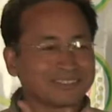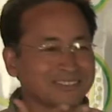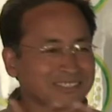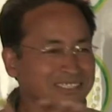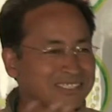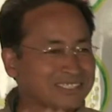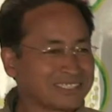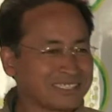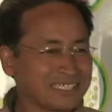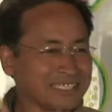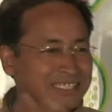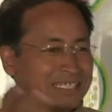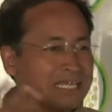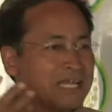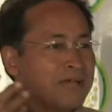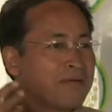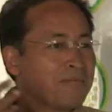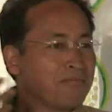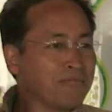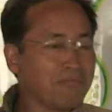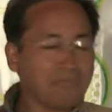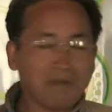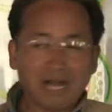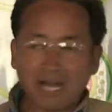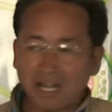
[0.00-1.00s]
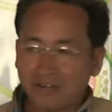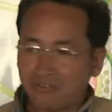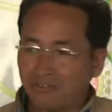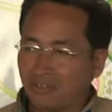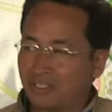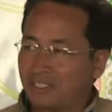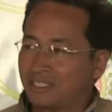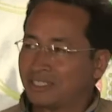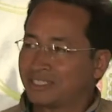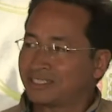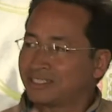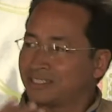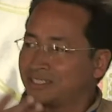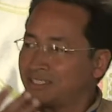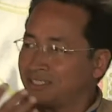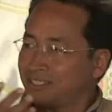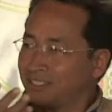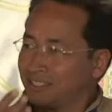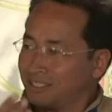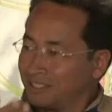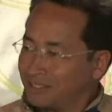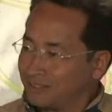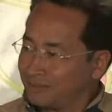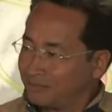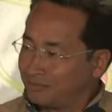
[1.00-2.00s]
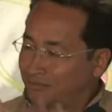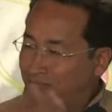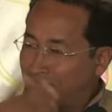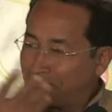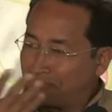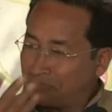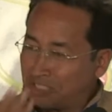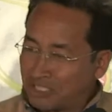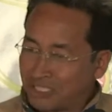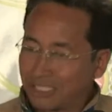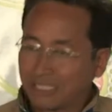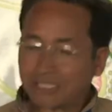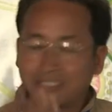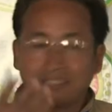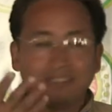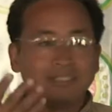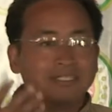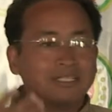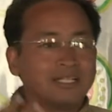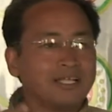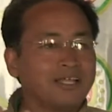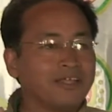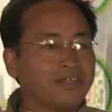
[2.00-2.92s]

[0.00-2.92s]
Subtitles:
It's a marvel, it's a miracle,